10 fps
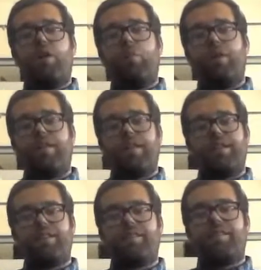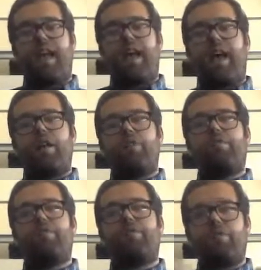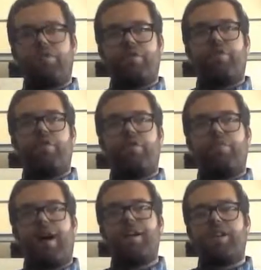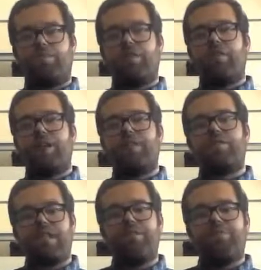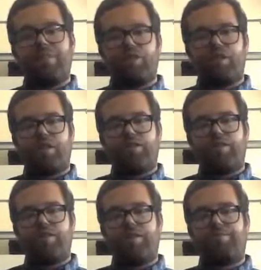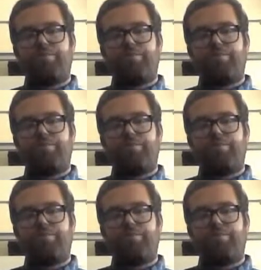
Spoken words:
with this and further my experience in missions.